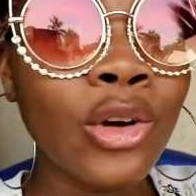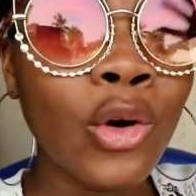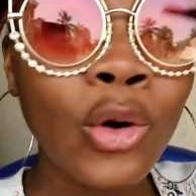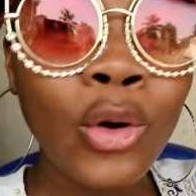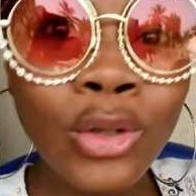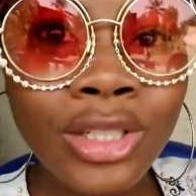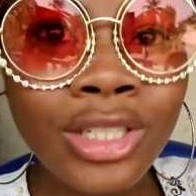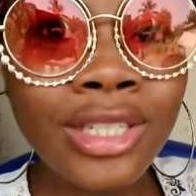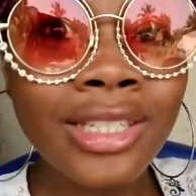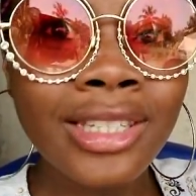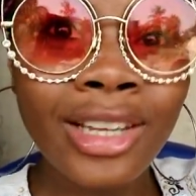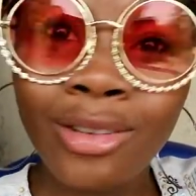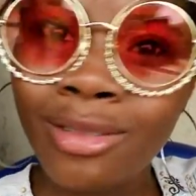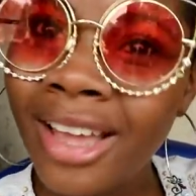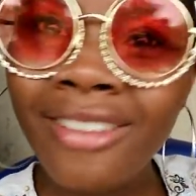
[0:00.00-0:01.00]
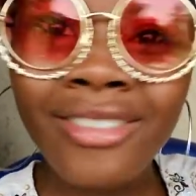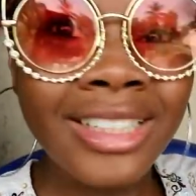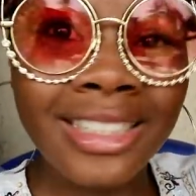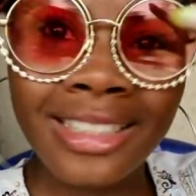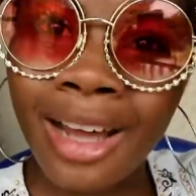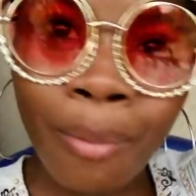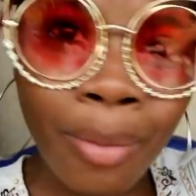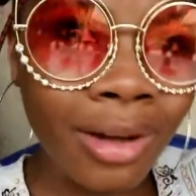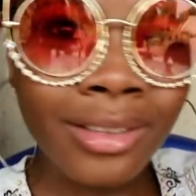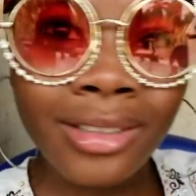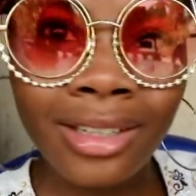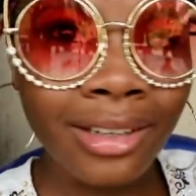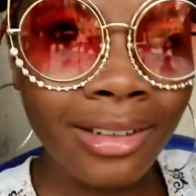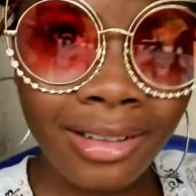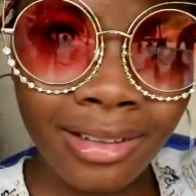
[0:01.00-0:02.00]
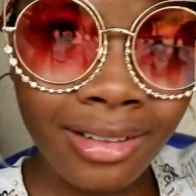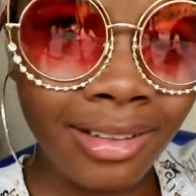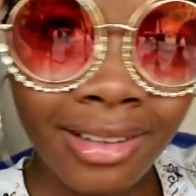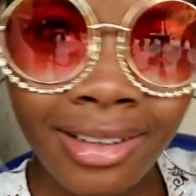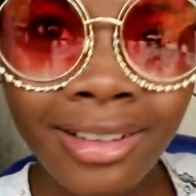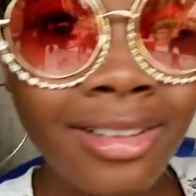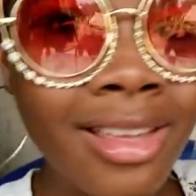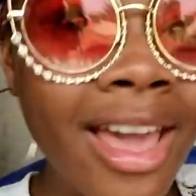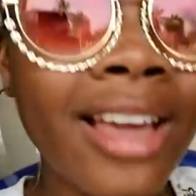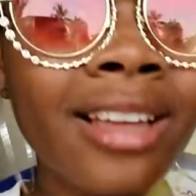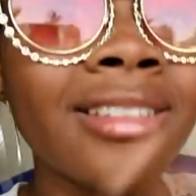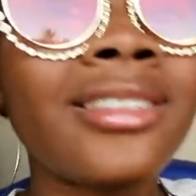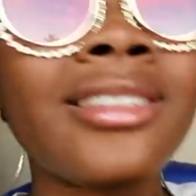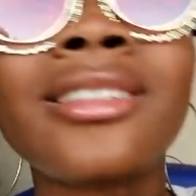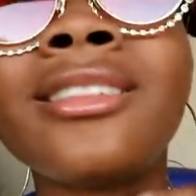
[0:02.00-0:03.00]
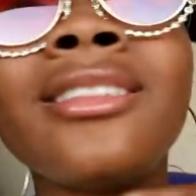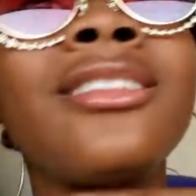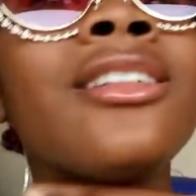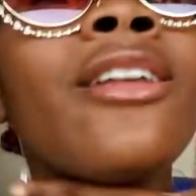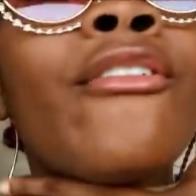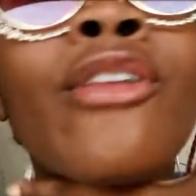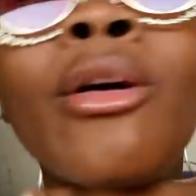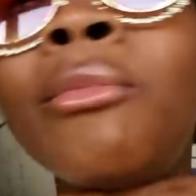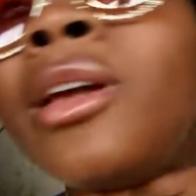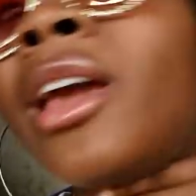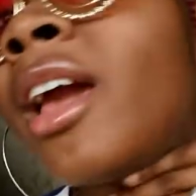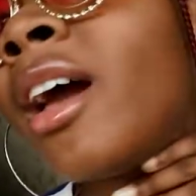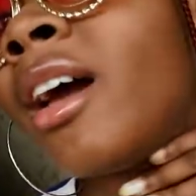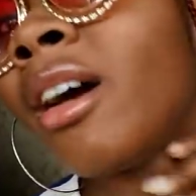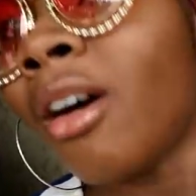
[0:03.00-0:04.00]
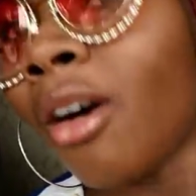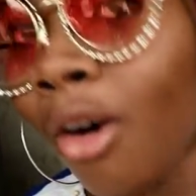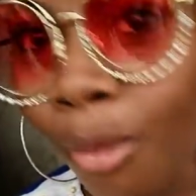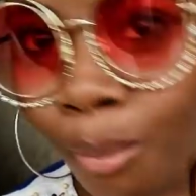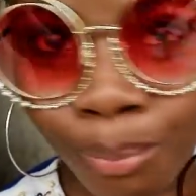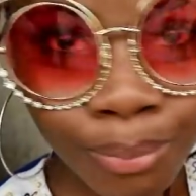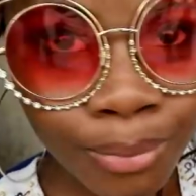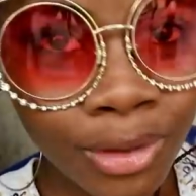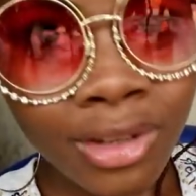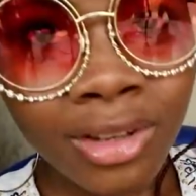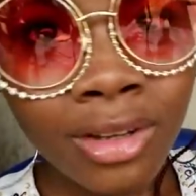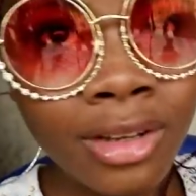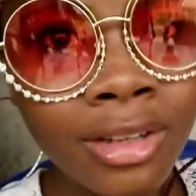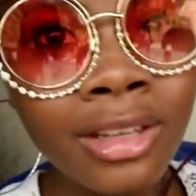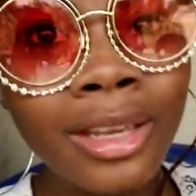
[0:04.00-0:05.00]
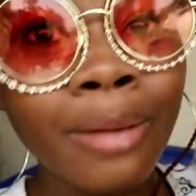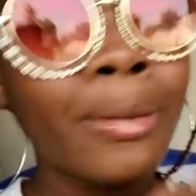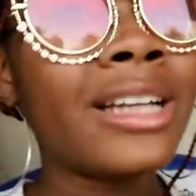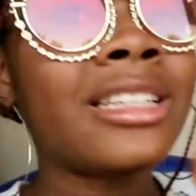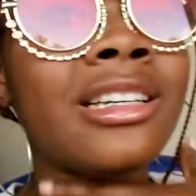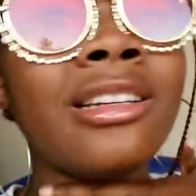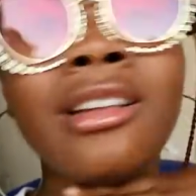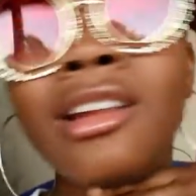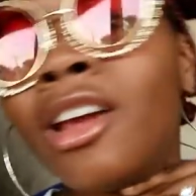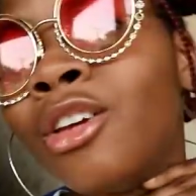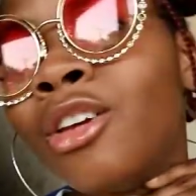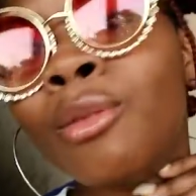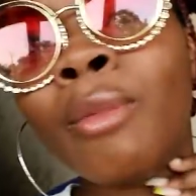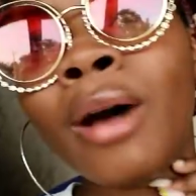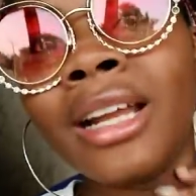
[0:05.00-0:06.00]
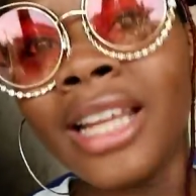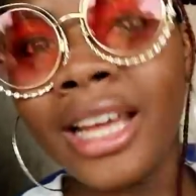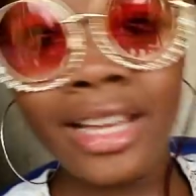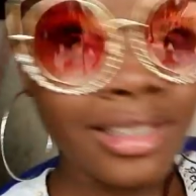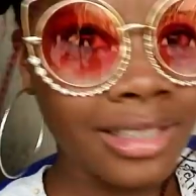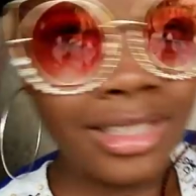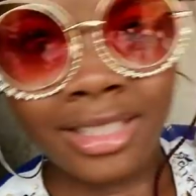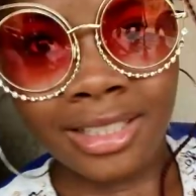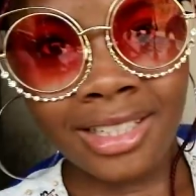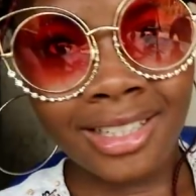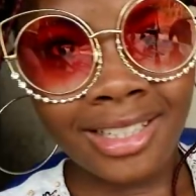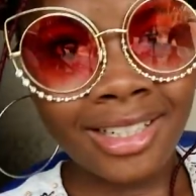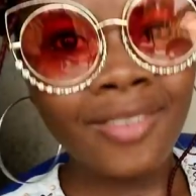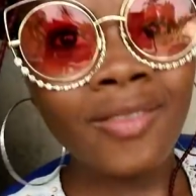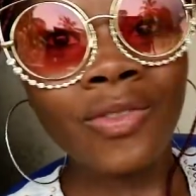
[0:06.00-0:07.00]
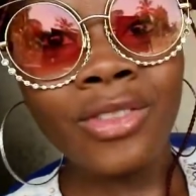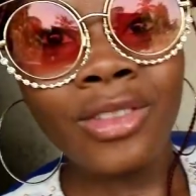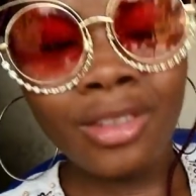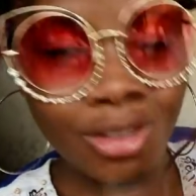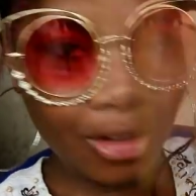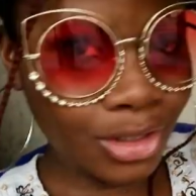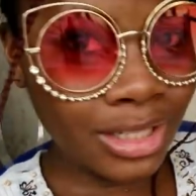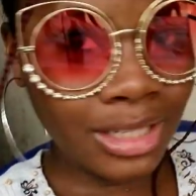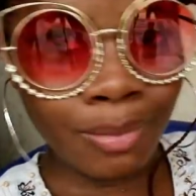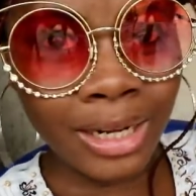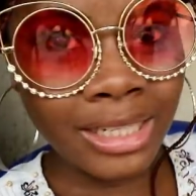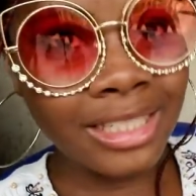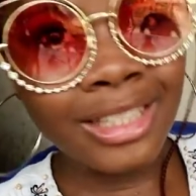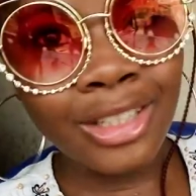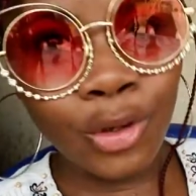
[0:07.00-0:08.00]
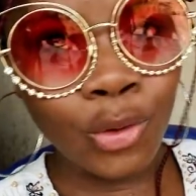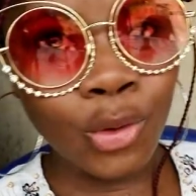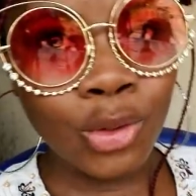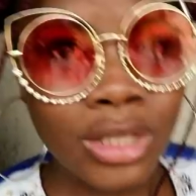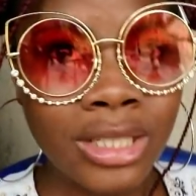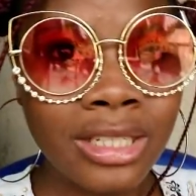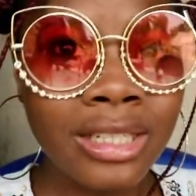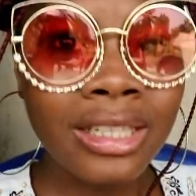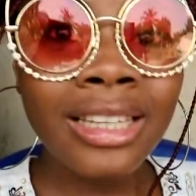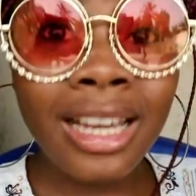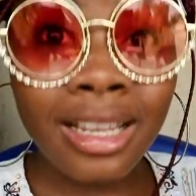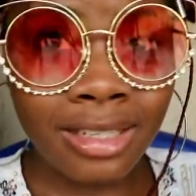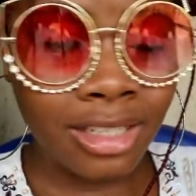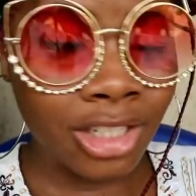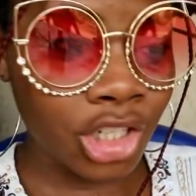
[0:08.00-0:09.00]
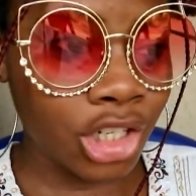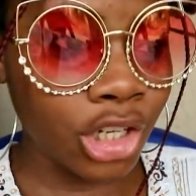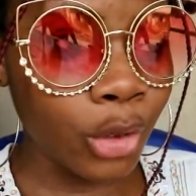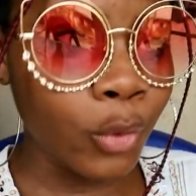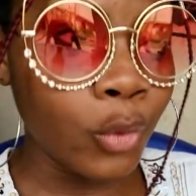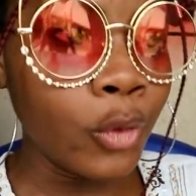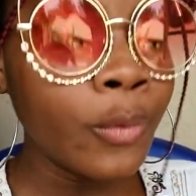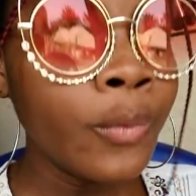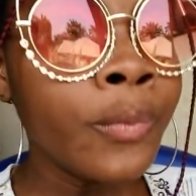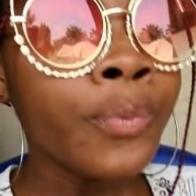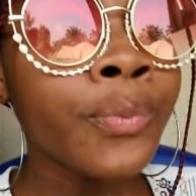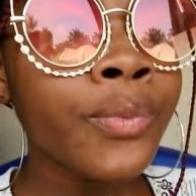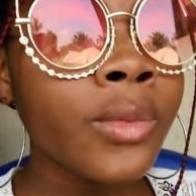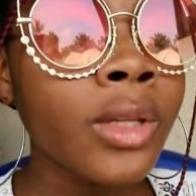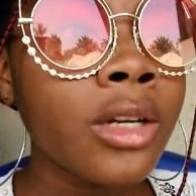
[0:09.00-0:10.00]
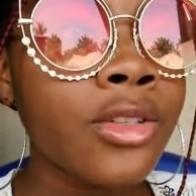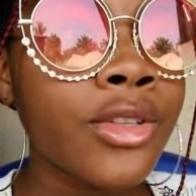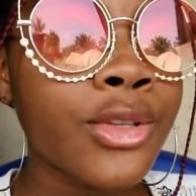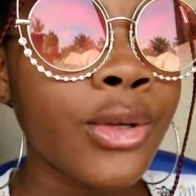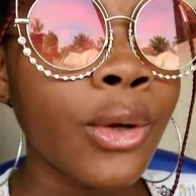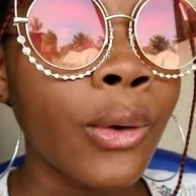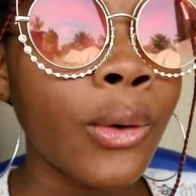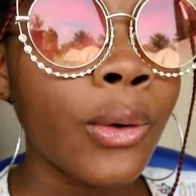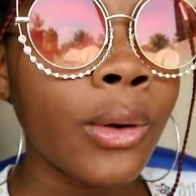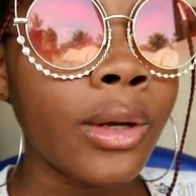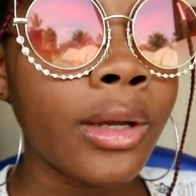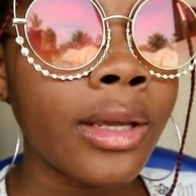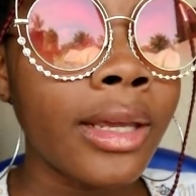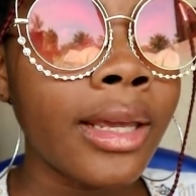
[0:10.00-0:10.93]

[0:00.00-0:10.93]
the goat, the everything about the head from here up. Imagine a human head, just imagine the goat. That's Ishewu. So